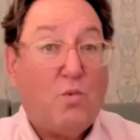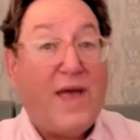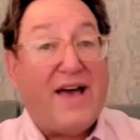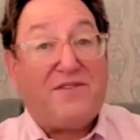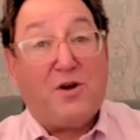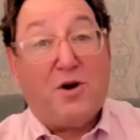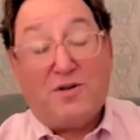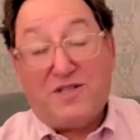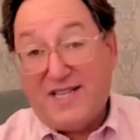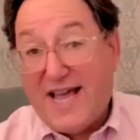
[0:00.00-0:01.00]
we have to go
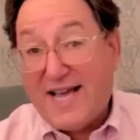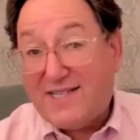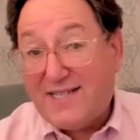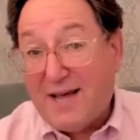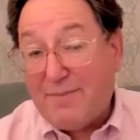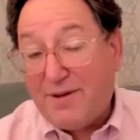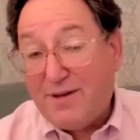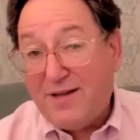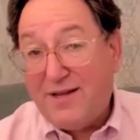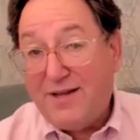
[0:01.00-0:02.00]
to the next step,
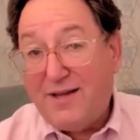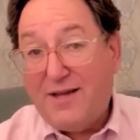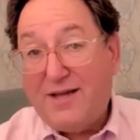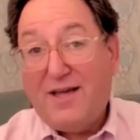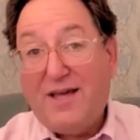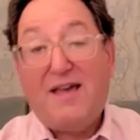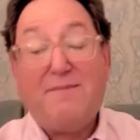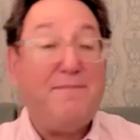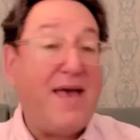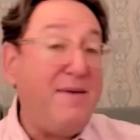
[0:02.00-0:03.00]

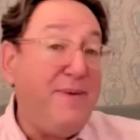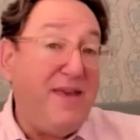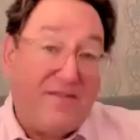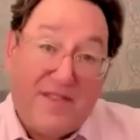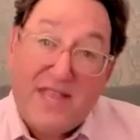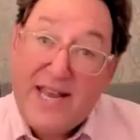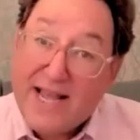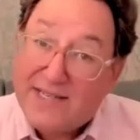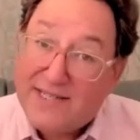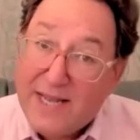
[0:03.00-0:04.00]
and maybe even the
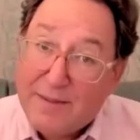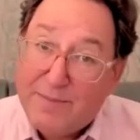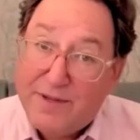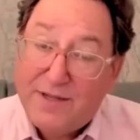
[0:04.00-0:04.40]
next step,